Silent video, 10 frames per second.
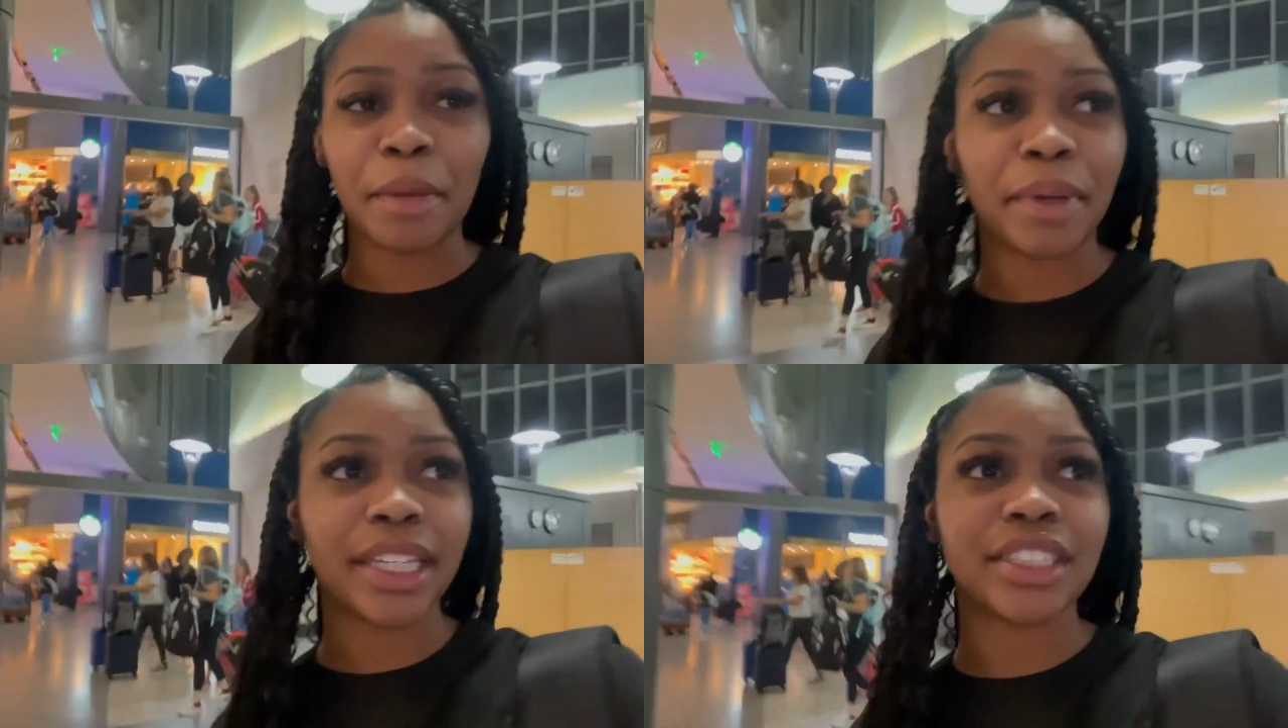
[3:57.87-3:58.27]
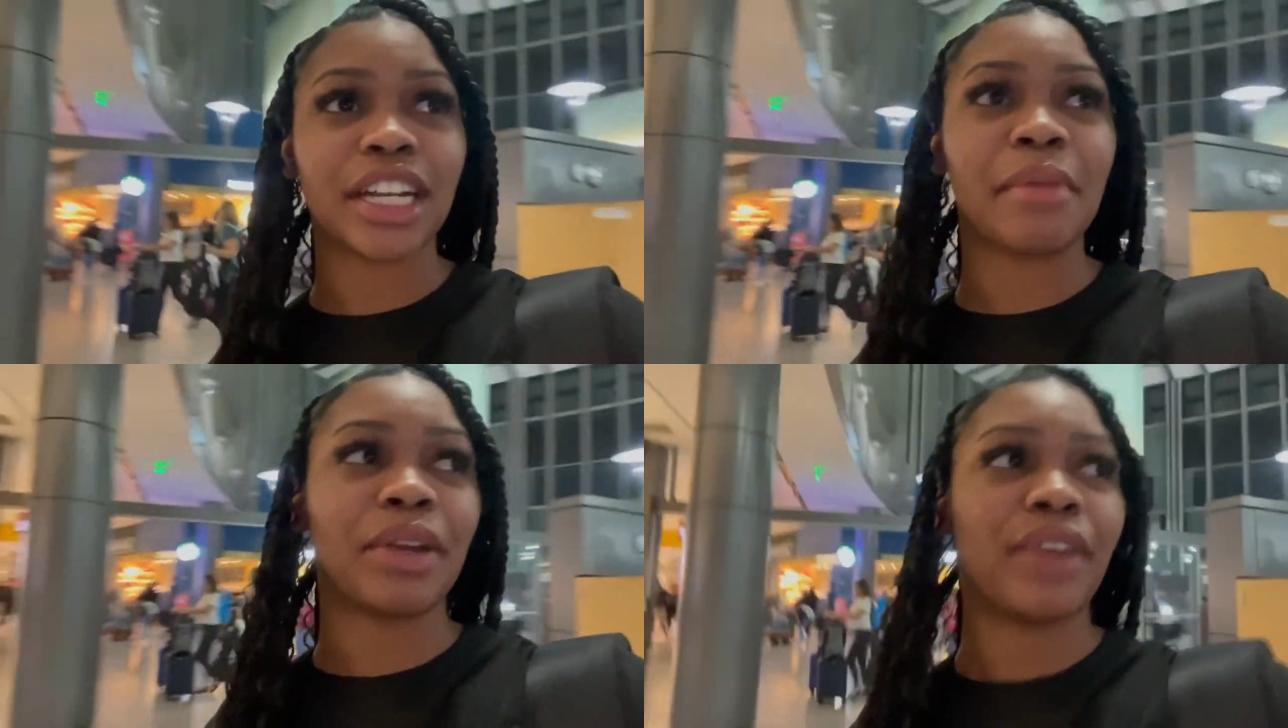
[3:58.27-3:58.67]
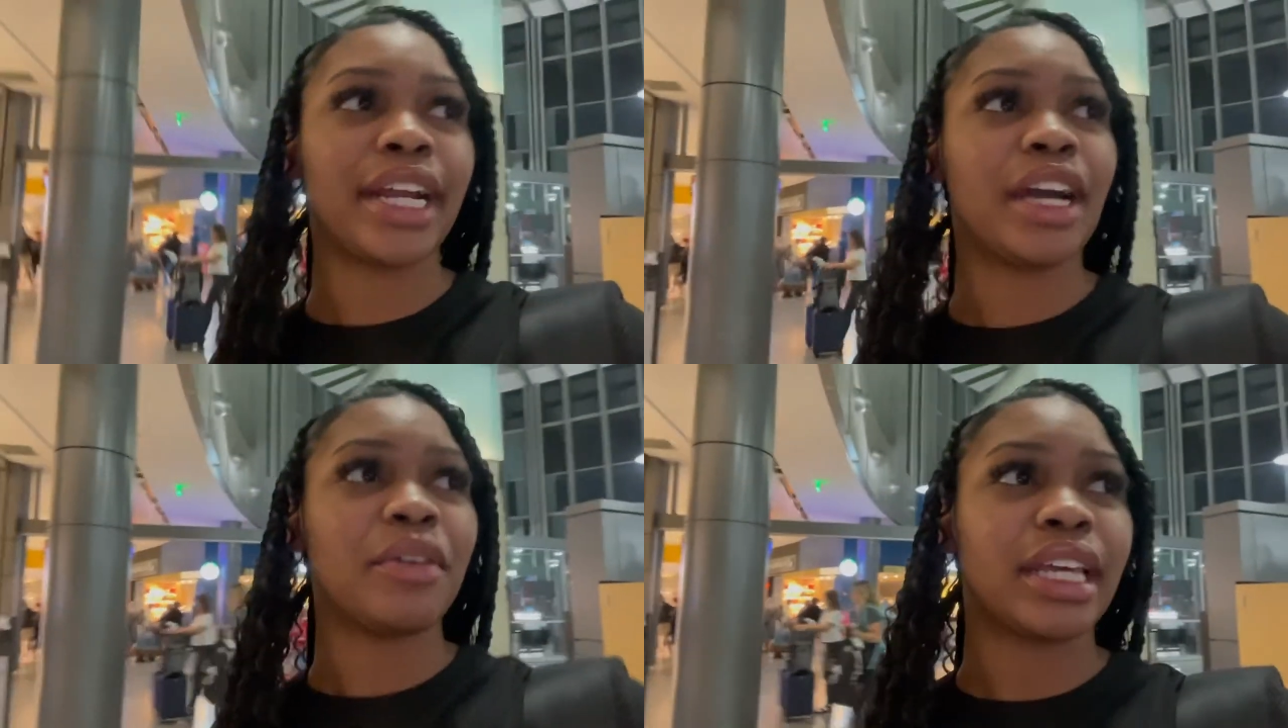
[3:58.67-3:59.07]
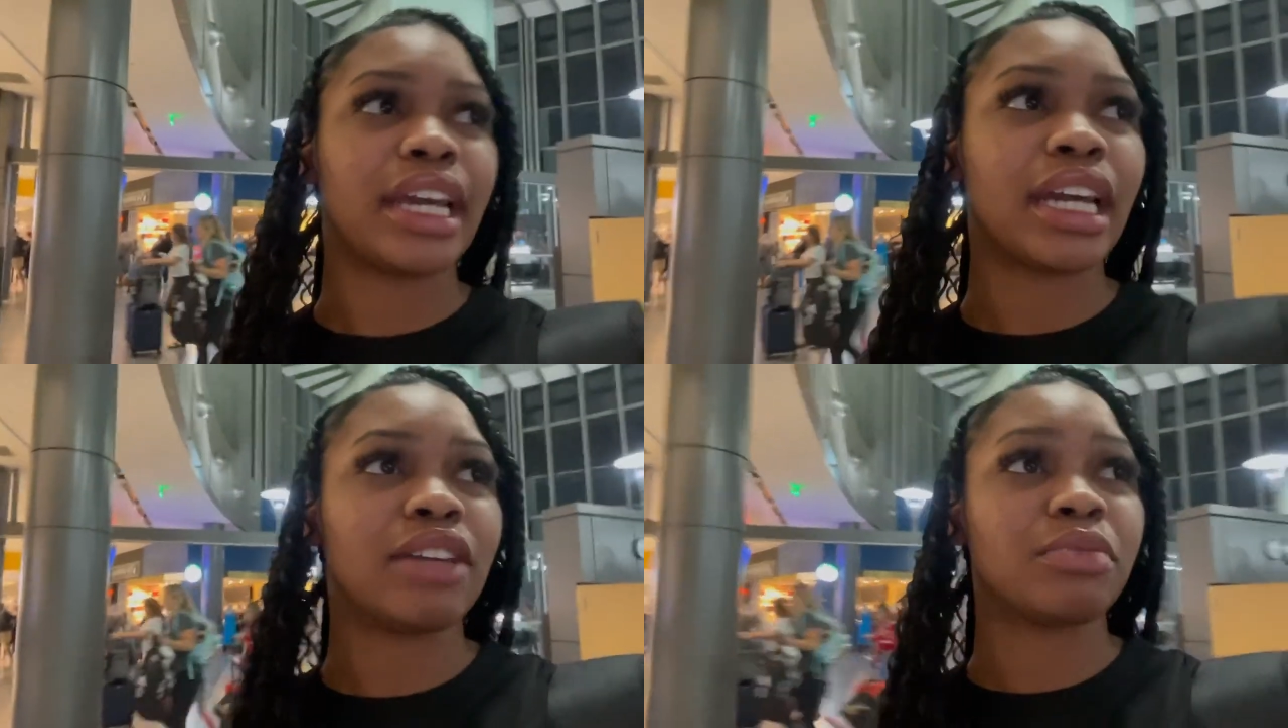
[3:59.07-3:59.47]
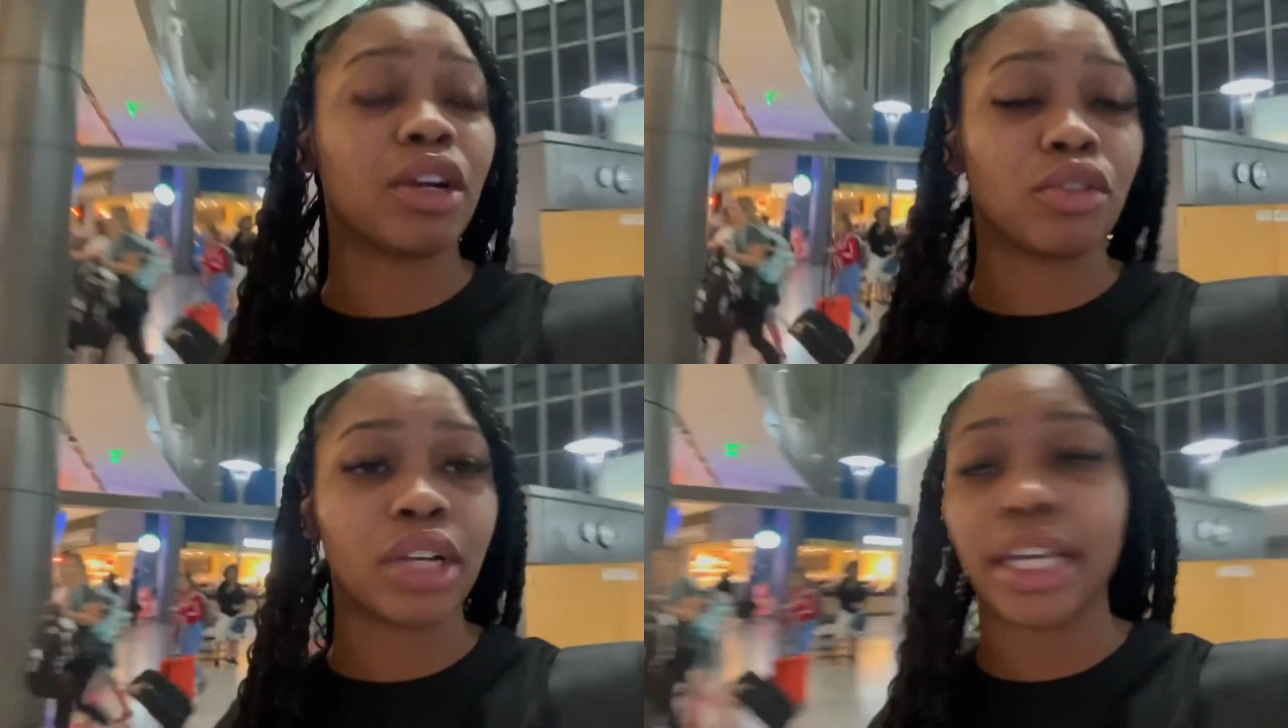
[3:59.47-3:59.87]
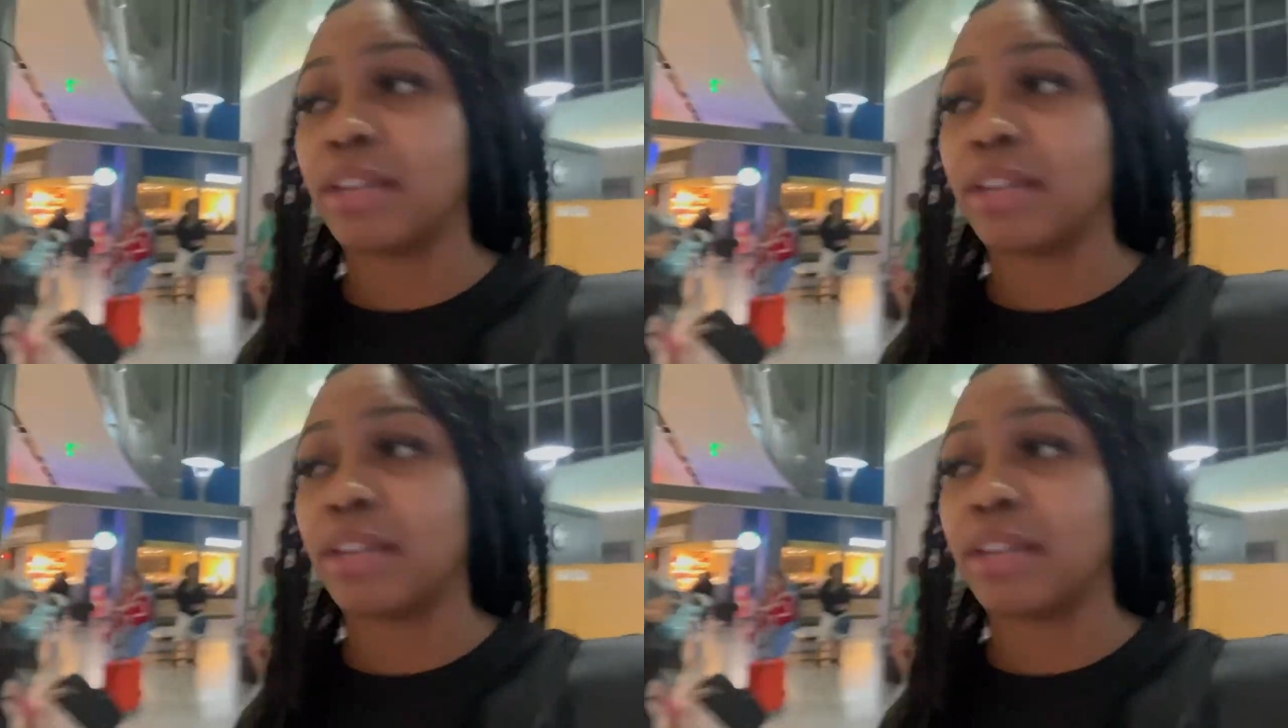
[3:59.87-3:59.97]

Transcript: police are coming right now with the handcuffs, bro. Run,